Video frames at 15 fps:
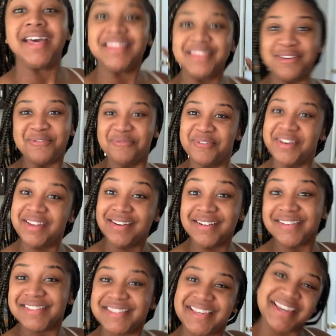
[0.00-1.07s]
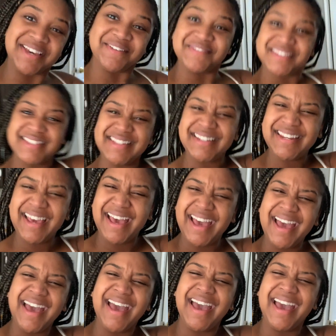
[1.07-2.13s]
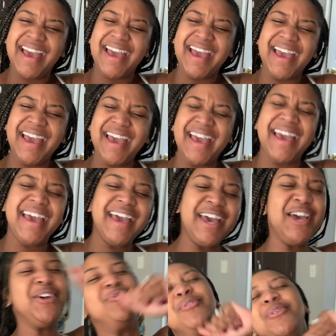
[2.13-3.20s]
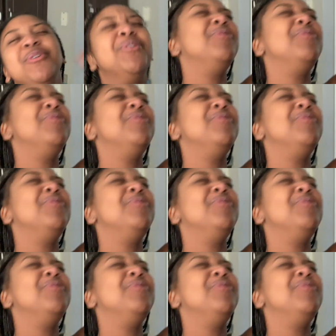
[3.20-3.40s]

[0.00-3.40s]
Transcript: the winner's gifts today. Woo,